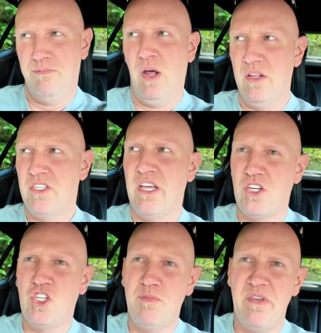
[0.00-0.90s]

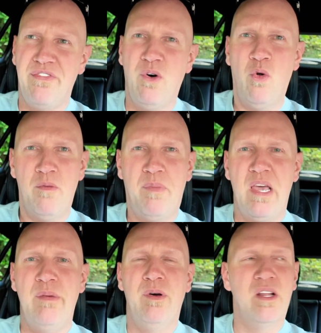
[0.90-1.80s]
Politics should be for the
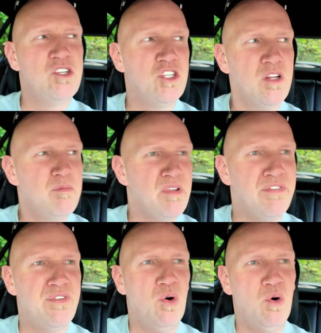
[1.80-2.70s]
people. It shouldn't be
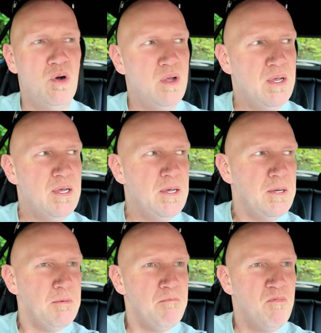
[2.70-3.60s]
for
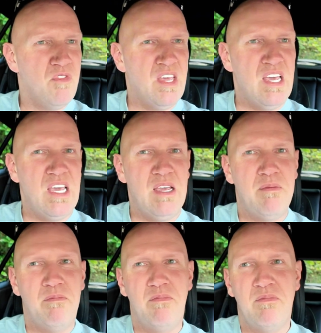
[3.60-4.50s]
the
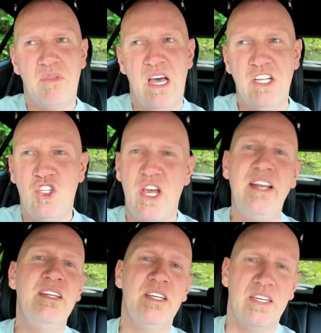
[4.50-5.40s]

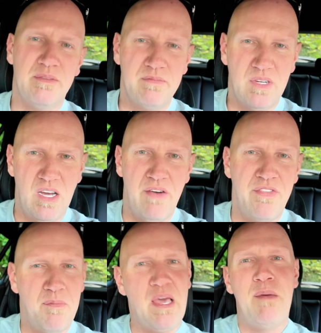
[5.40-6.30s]
agenda
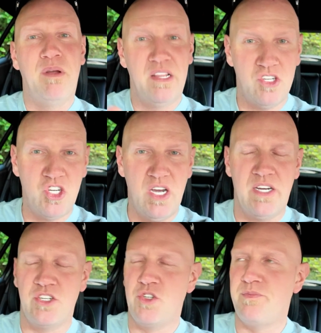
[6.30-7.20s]
of the people in
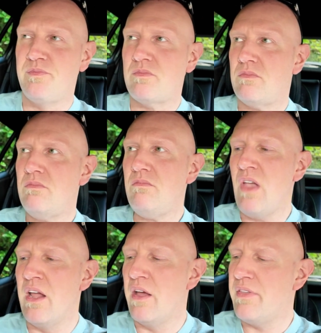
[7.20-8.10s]
charge.
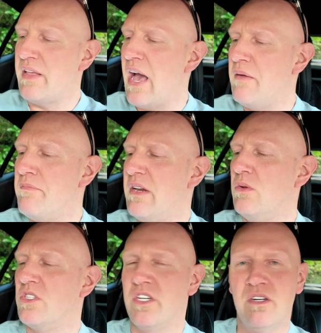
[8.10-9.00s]
And I think Ant
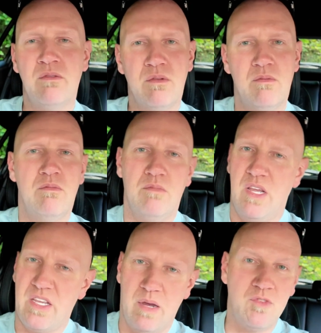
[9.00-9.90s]
Middleton,
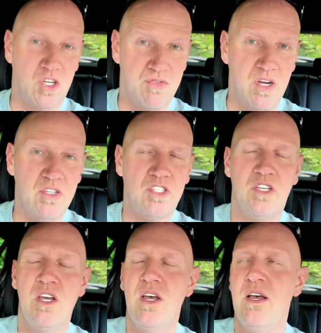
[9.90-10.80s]
he comes across